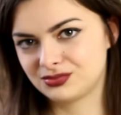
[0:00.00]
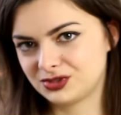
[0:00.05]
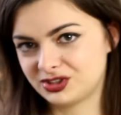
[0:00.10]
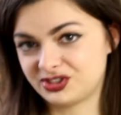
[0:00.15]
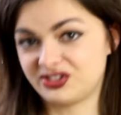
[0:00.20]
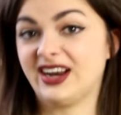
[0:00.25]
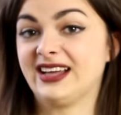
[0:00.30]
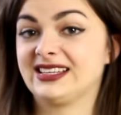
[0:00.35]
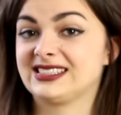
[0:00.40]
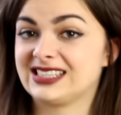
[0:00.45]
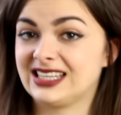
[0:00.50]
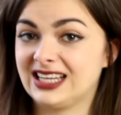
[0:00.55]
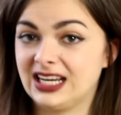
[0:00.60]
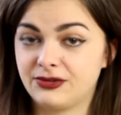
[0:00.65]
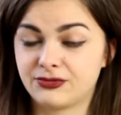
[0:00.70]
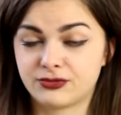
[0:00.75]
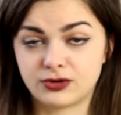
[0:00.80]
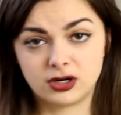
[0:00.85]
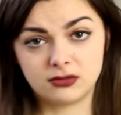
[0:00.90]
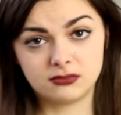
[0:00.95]

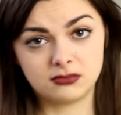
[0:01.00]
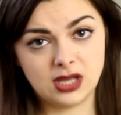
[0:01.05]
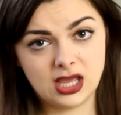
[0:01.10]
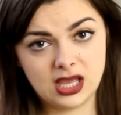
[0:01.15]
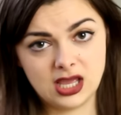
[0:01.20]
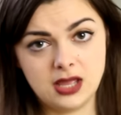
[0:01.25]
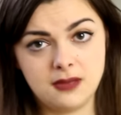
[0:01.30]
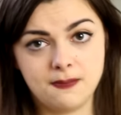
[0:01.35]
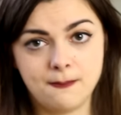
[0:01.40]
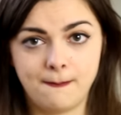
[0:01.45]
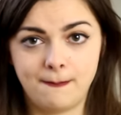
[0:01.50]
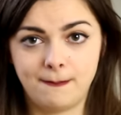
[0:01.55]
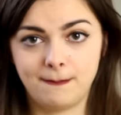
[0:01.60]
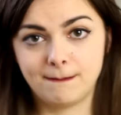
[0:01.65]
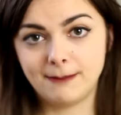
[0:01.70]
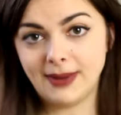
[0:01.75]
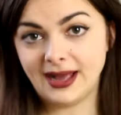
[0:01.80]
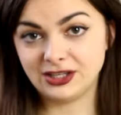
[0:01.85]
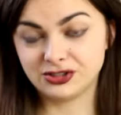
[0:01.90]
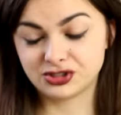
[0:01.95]
translate from a
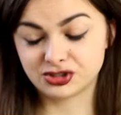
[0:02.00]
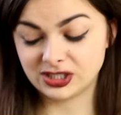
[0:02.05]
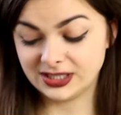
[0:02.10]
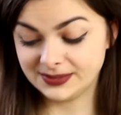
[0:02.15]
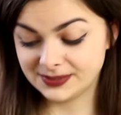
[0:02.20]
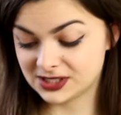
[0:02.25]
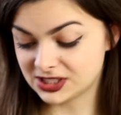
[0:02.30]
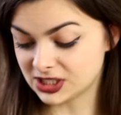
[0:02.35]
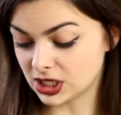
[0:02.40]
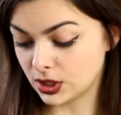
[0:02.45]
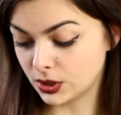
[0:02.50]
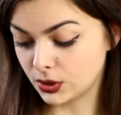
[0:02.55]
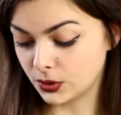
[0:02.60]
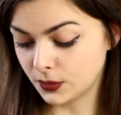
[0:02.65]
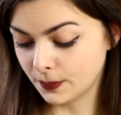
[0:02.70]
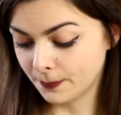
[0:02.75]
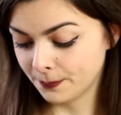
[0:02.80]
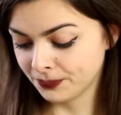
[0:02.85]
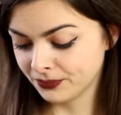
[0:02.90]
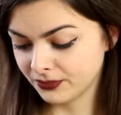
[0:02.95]
manuscript.
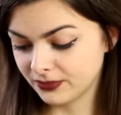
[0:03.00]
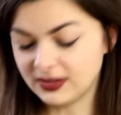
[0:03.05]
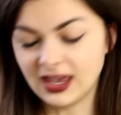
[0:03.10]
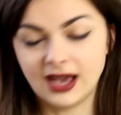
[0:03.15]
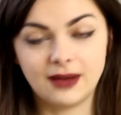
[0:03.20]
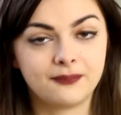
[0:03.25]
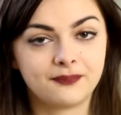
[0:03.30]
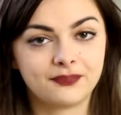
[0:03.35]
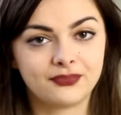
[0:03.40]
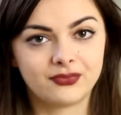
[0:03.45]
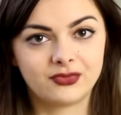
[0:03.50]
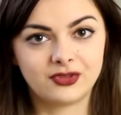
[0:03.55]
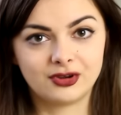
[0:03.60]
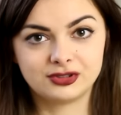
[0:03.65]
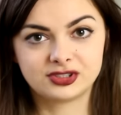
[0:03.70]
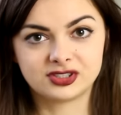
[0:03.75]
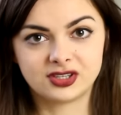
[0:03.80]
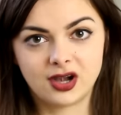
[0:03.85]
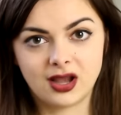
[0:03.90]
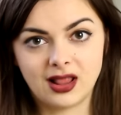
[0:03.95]
So yeah,
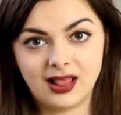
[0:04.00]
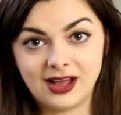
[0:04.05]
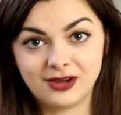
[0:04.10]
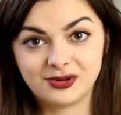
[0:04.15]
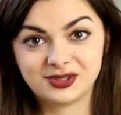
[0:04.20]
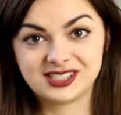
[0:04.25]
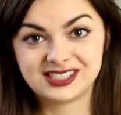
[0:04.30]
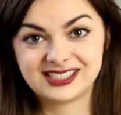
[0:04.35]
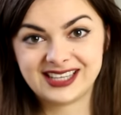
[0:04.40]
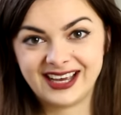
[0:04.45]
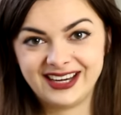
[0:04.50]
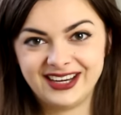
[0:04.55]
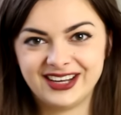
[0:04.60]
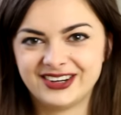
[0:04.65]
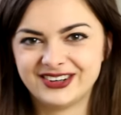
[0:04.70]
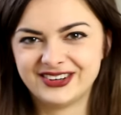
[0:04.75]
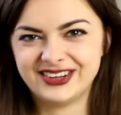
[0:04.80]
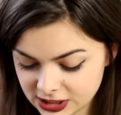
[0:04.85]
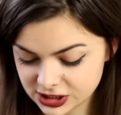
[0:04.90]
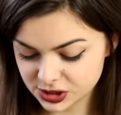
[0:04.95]
those are the languages I
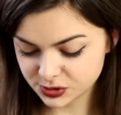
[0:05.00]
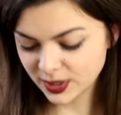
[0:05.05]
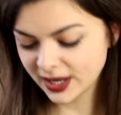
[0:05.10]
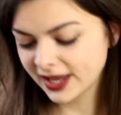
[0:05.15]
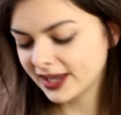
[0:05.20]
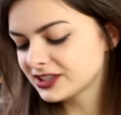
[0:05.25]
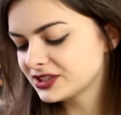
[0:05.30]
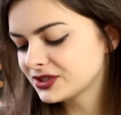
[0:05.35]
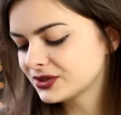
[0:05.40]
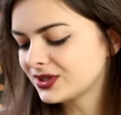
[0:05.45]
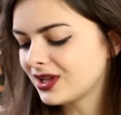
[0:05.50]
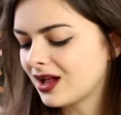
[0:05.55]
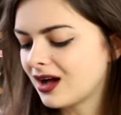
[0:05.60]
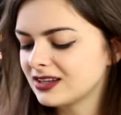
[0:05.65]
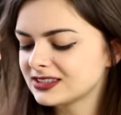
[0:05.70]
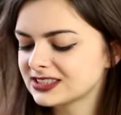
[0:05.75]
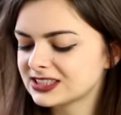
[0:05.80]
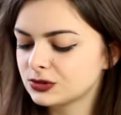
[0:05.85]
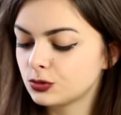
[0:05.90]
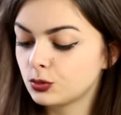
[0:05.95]
know. Swinging Soul
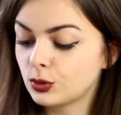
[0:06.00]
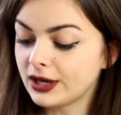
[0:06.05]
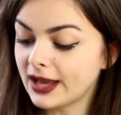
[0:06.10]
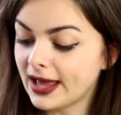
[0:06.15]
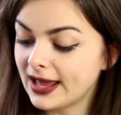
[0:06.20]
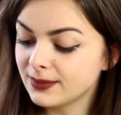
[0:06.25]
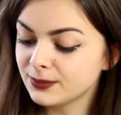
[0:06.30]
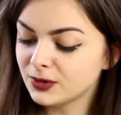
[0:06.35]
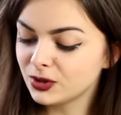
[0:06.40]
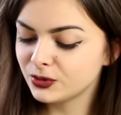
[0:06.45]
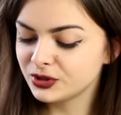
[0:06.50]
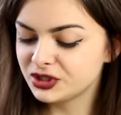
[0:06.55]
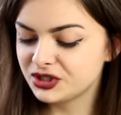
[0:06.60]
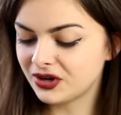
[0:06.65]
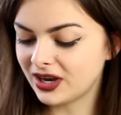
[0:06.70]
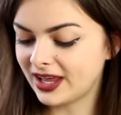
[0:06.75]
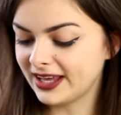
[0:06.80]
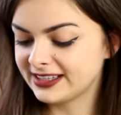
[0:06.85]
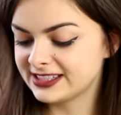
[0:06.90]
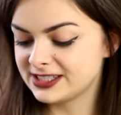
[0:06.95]
asks, what animal would you
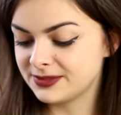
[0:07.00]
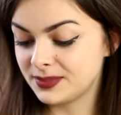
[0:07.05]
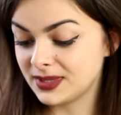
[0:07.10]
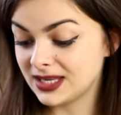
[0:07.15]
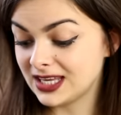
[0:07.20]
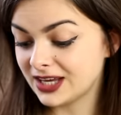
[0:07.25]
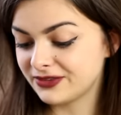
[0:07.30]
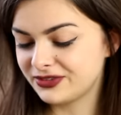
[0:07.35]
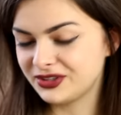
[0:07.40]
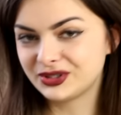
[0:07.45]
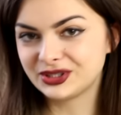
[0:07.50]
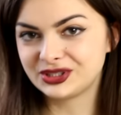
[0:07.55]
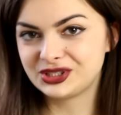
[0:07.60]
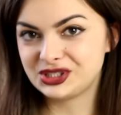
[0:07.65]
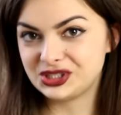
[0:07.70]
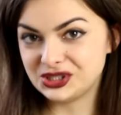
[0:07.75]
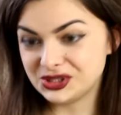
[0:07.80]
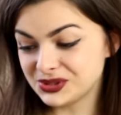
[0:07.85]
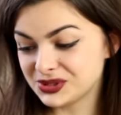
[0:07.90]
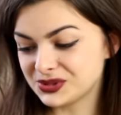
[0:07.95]
like to be if you could
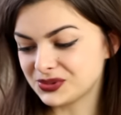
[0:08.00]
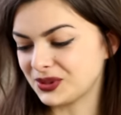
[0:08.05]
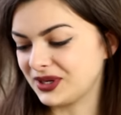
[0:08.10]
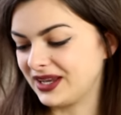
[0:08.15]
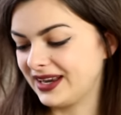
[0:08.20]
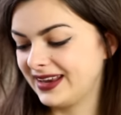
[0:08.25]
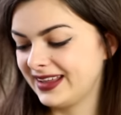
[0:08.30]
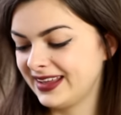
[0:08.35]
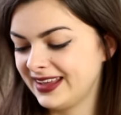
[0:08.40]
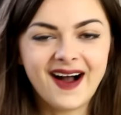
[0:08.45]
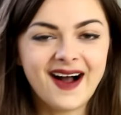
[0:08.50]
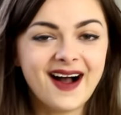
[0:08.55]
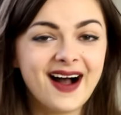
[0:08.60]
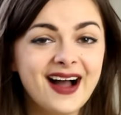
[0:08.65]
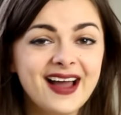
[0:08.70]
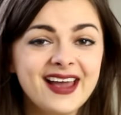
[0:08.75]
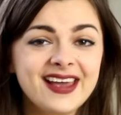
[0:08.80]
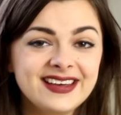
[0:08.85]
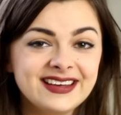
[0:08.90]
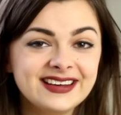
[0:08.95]
choose one?
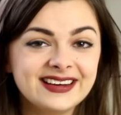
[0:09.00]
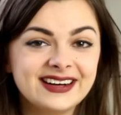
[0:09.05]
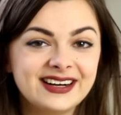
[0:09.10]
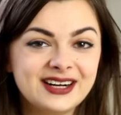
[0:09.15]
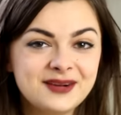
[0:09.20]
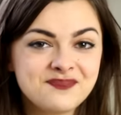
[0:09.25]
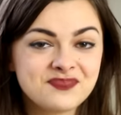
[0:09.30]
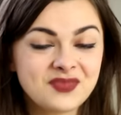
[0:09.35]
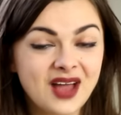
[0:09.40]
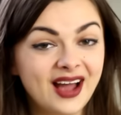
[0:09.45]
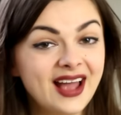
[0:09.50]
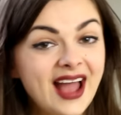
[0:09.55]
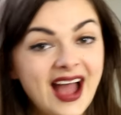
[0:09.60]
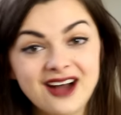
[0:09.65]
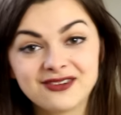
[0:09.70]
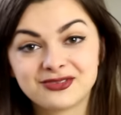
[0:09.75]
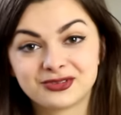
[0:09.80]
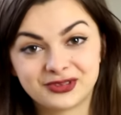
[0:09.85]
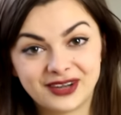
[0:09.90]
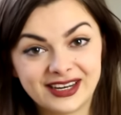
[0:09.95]
I, um, I
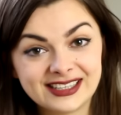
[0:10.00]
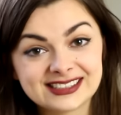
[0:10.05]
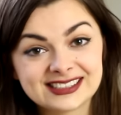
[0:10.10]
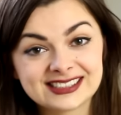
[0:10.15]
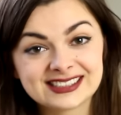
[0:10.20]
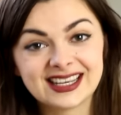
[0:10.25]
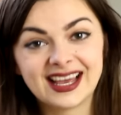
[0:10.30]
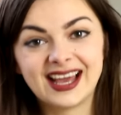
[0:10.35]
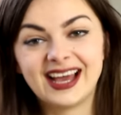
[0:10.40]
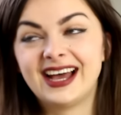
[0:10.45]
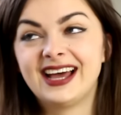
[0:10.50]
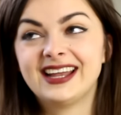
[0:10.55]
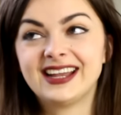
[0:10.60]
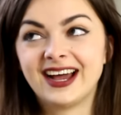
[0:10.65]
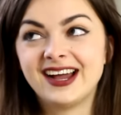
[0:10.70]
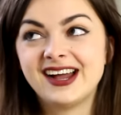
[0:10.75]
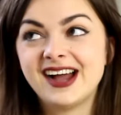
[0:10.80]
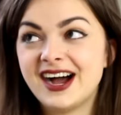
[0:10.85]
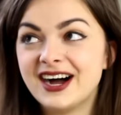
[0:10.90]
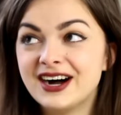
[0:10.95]
have rats, and
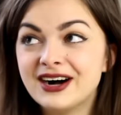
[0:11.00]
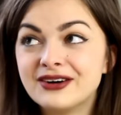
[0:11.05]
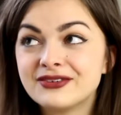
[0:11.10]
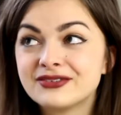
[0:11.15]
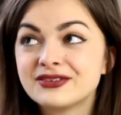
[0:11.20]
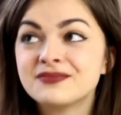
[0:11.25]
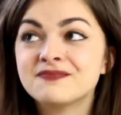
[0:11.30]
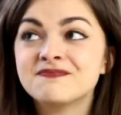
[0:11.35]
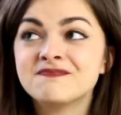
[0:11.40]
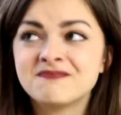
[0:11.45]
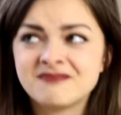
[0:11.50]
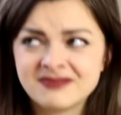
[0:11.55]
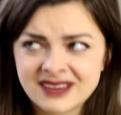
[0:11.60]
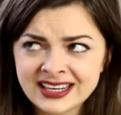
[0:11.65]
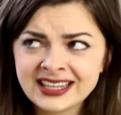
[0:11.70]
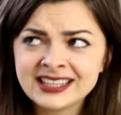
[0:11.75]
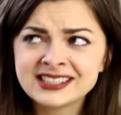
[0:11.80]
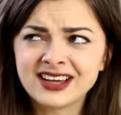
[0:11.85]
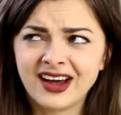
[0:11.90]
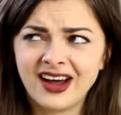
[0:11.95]
I have
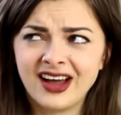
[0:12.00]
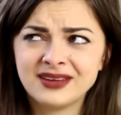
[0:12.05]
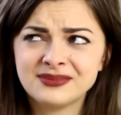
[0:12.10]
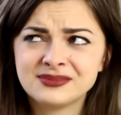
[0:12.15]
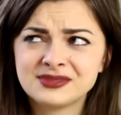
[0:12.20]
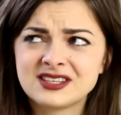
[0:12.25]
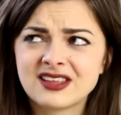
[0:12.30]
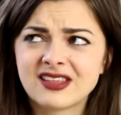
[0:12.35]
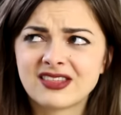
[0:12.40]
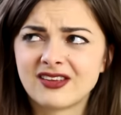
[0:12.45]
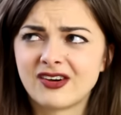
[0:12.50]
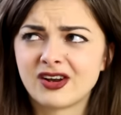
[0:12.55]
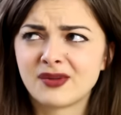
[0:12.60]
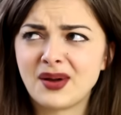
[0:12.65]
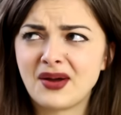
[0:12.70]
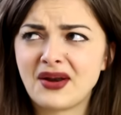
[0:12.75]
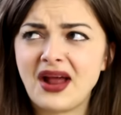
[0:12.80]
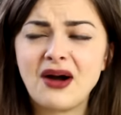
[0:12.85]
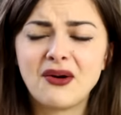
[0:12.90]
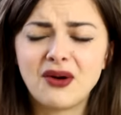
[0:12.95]
many times thought
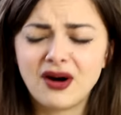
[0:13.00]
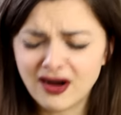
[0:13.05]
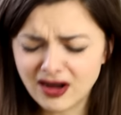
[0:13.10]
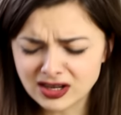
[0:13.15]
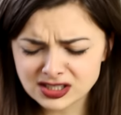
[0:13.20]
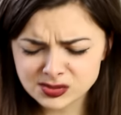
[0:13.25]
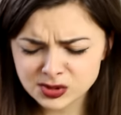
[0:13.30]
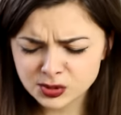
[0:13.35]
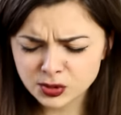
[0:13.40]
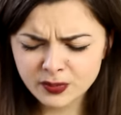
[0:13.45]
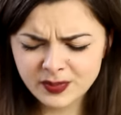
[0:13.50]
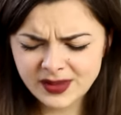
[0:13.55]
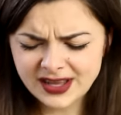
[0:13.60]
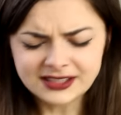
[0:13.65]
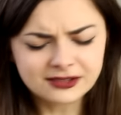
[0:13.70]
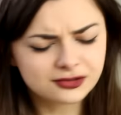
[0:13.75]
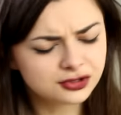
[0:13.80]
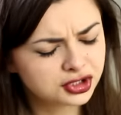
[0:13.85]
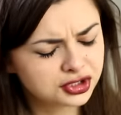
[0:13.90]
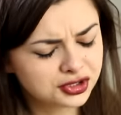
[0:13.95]
about how awesome it would be
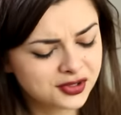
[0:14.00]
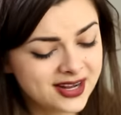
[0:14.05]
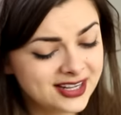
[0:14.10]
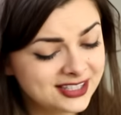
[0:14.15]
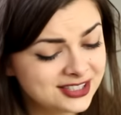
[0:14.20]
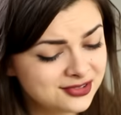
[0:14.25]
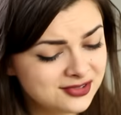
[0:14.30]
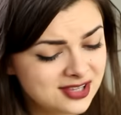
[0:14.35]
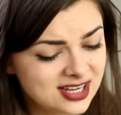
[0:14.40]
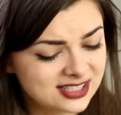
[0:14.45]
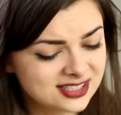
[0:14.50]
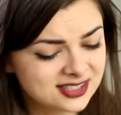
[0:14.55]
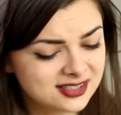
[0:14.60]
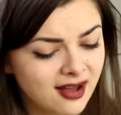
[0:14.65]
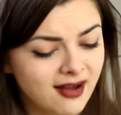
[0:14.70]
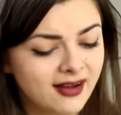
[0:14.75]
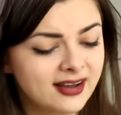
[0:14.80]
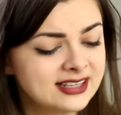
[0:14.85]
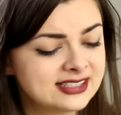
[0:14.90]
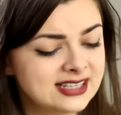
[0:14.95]
to shrink to their
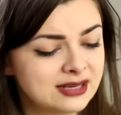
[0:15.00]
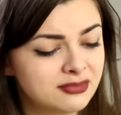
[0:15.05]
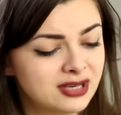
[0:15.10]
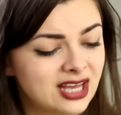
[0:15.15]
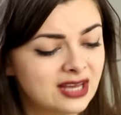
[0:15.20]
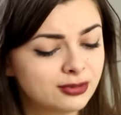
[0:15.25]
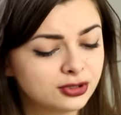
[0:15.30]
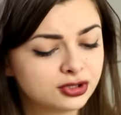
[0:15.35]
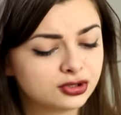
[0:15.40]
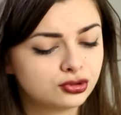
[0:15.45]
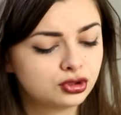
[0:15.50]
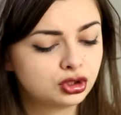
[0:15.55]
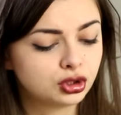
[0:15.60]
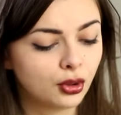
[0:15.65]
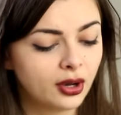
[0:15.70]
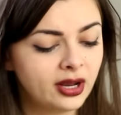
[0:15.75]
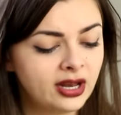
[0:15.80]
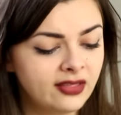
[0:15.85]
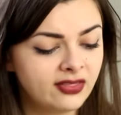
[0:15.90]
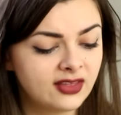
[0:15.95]
size and be able to
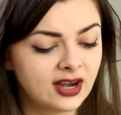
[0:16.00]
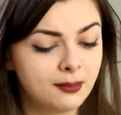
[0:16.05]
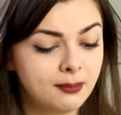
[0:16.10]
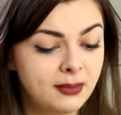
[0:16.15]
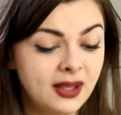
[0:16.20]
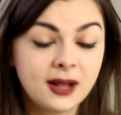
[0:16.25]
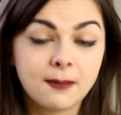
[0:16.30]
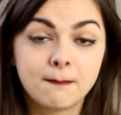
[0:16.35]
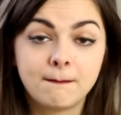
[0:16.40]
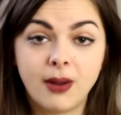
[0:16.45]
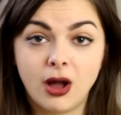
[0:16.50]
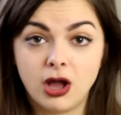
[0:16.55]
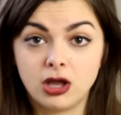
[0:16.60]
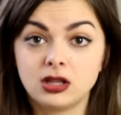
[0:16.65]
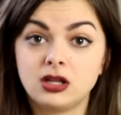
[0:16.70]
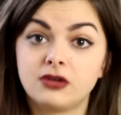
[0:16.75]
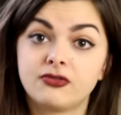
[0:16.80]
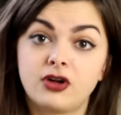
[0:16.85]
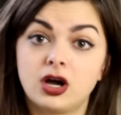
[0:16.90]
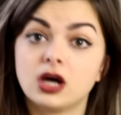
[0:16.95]
join in their big
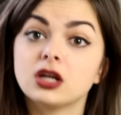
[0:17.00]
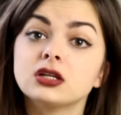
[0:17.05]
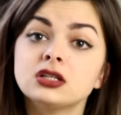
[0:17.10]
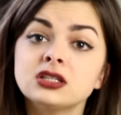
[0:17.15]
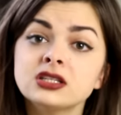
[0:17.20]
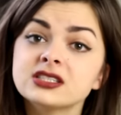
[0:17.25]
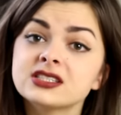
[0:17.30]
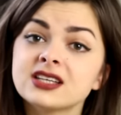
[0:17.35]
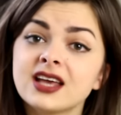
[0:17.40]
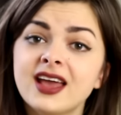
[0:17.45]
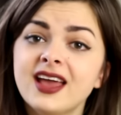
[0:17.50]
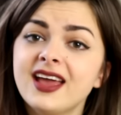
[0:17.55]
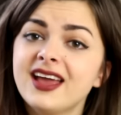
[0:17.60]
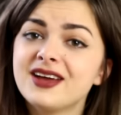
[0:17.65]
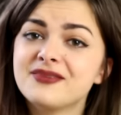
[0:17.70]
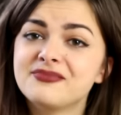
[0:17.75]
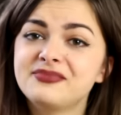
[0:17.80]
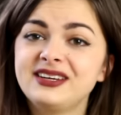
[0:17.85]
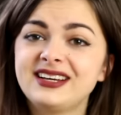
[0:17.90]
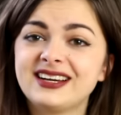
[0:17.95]
pile of cuddles,
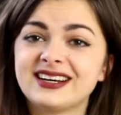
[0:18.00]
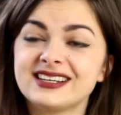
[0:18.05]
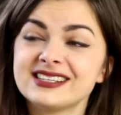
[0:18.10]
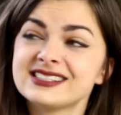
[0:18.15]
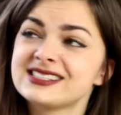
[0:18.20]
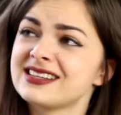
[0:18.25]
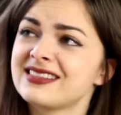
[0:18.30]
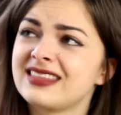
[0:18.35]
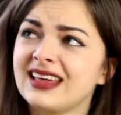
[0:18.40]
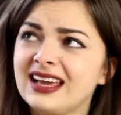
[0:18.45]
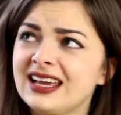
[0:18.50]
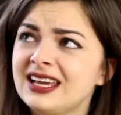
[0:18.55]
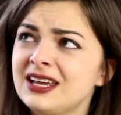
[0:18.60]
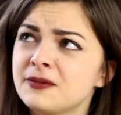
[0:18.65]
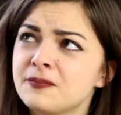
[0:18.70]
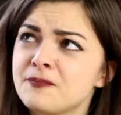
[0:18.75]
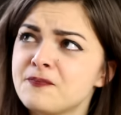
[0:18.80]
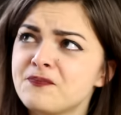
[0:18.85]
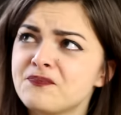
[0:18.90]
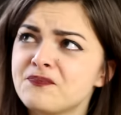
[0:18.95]
because they,